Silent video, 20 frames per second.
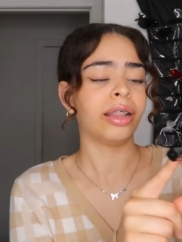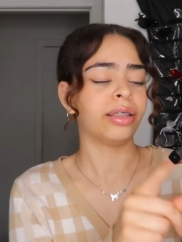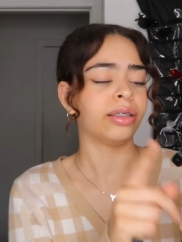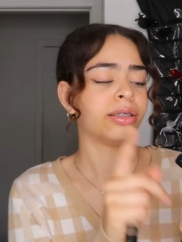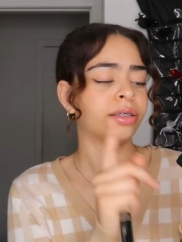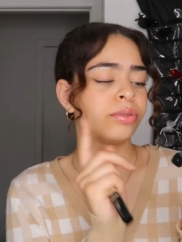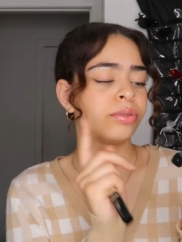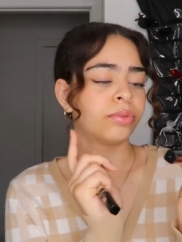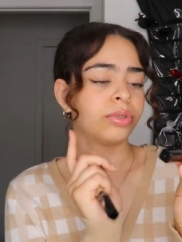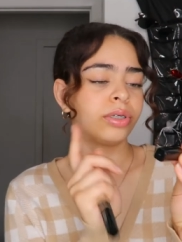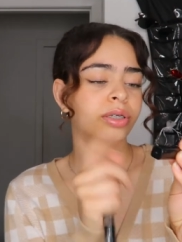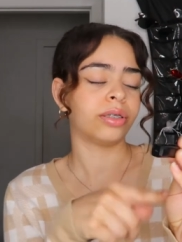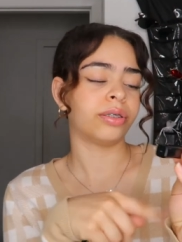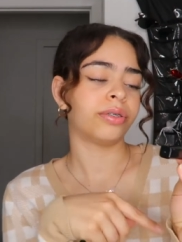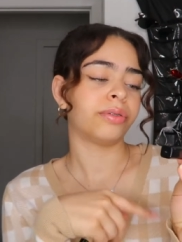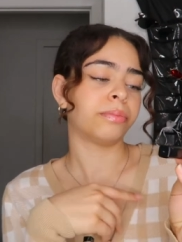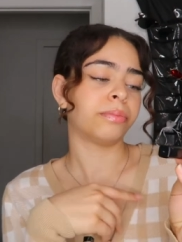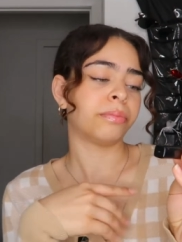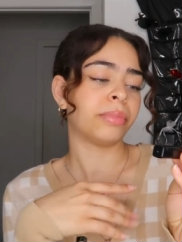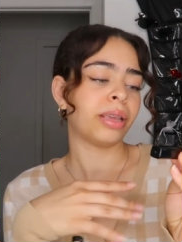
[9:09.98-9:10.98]
and then this one's
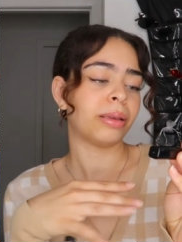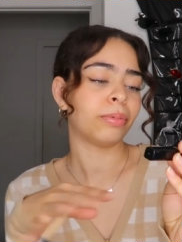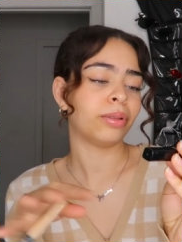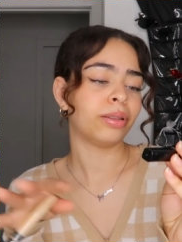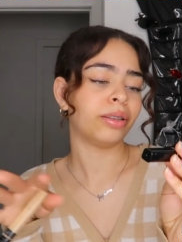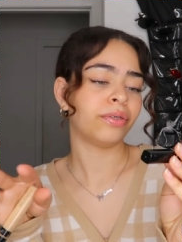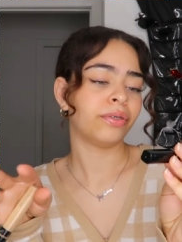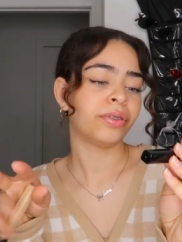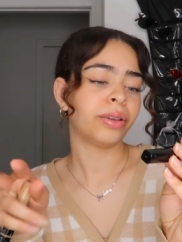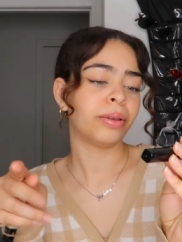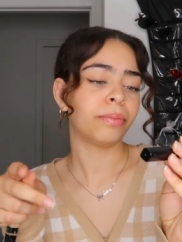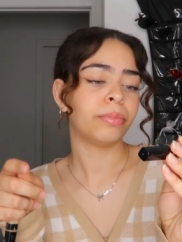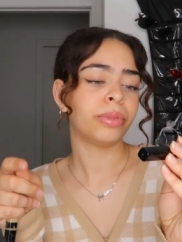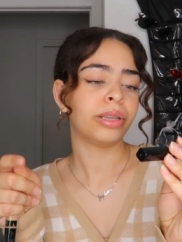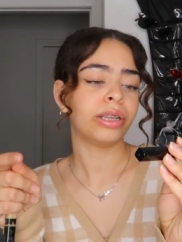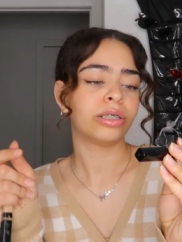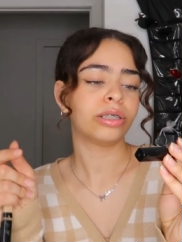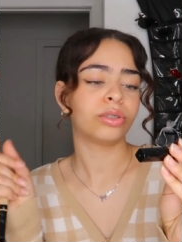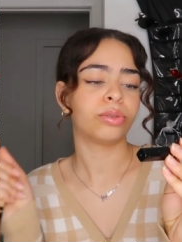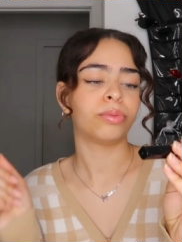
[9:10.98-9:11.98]
the Maybelline Fit
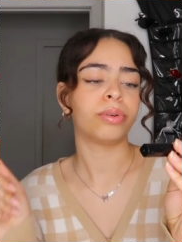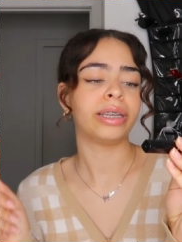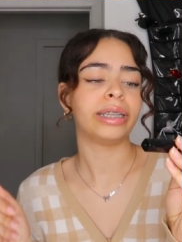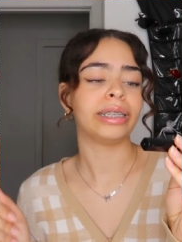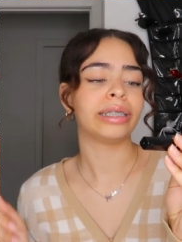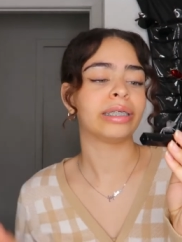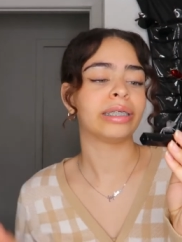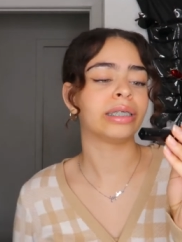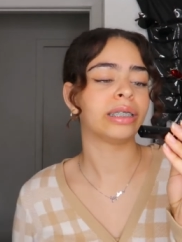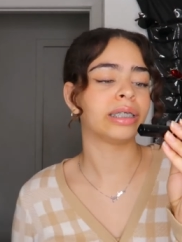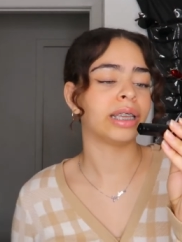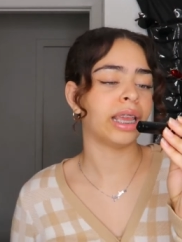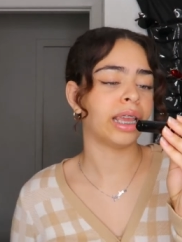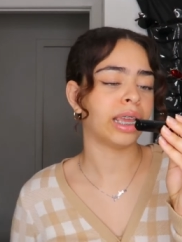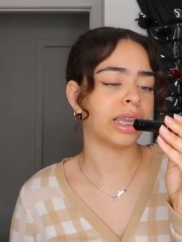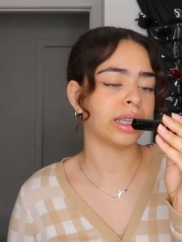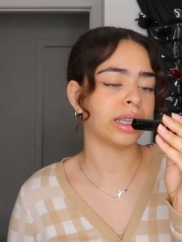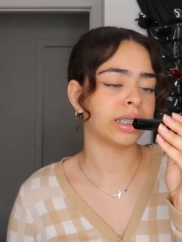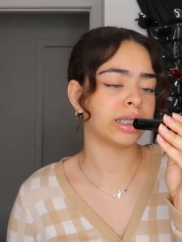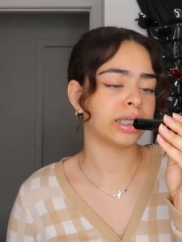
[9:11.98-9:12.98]
Me twenty
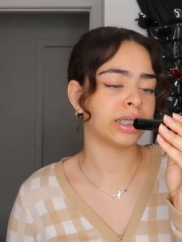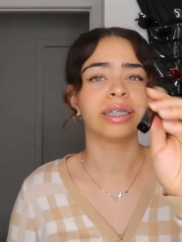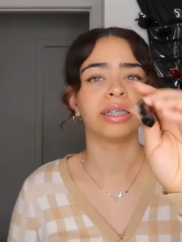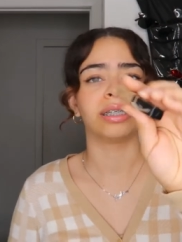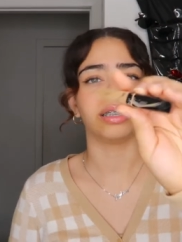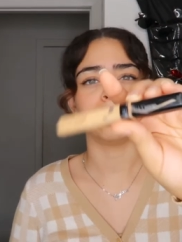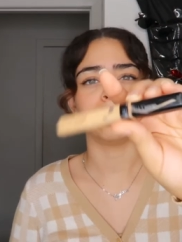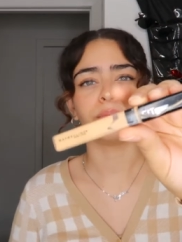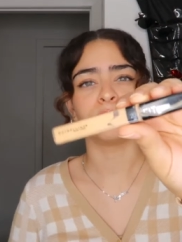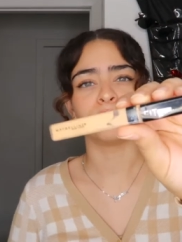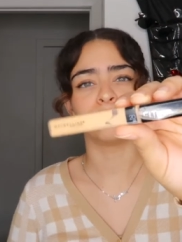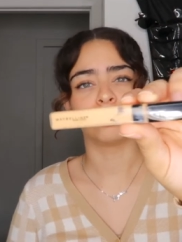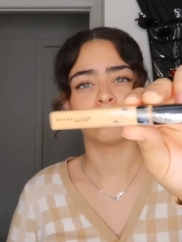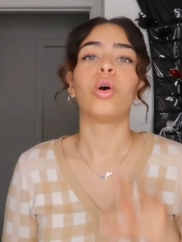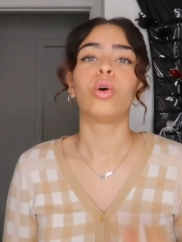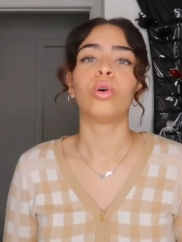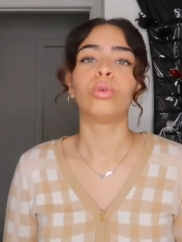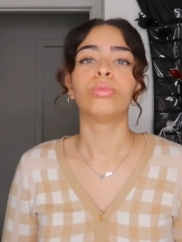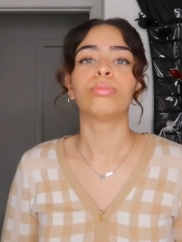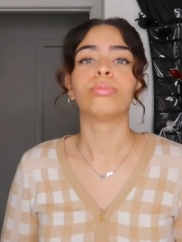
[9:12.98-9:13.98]
Sand Sable.
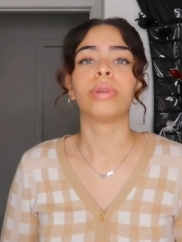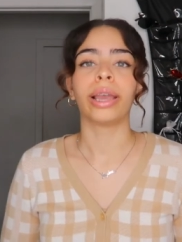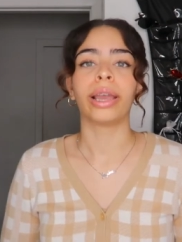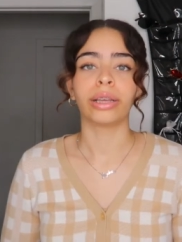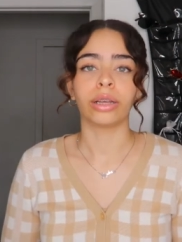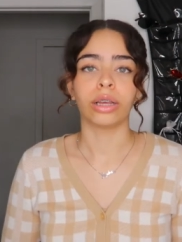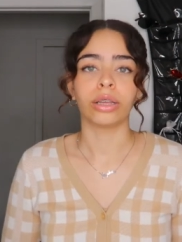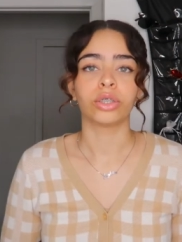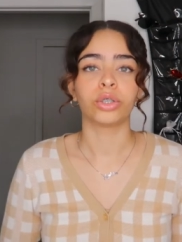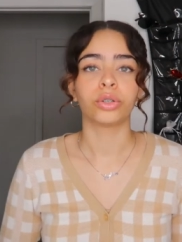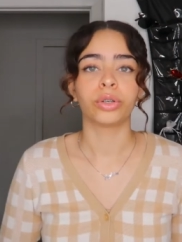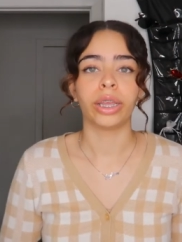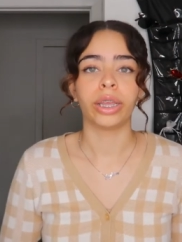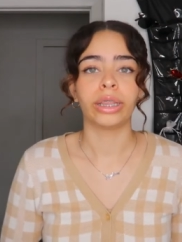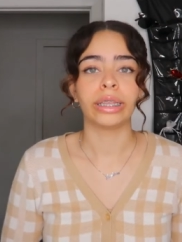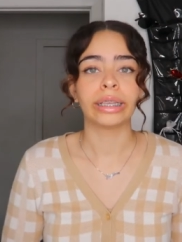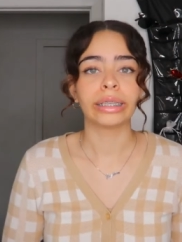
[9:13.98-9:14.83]
Oh my gosh. Okay,